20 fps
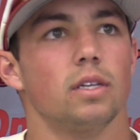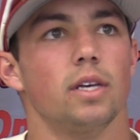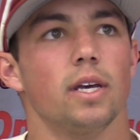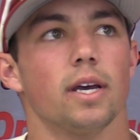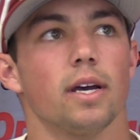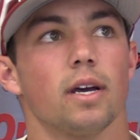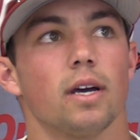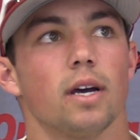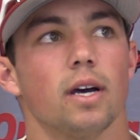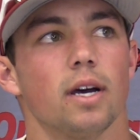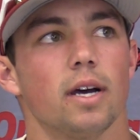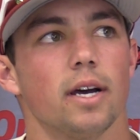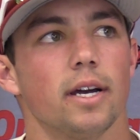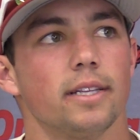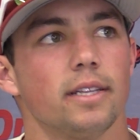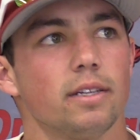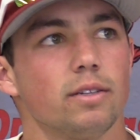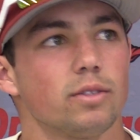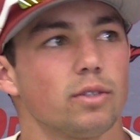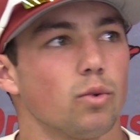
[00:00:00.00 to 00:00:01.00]
Yeah, I
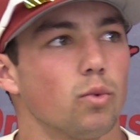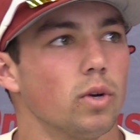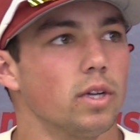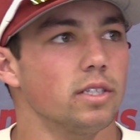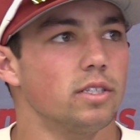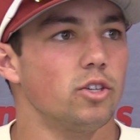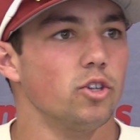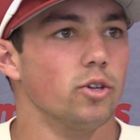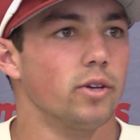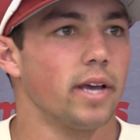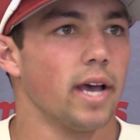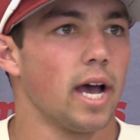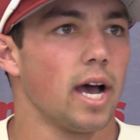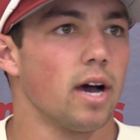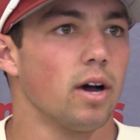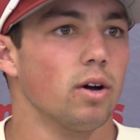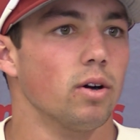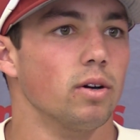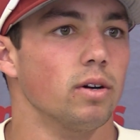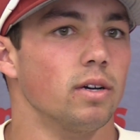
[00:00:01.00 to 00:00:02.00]
think it was a 1-2
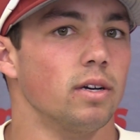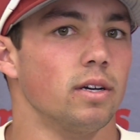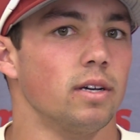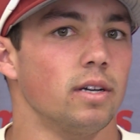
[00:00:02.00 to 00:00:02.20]
count.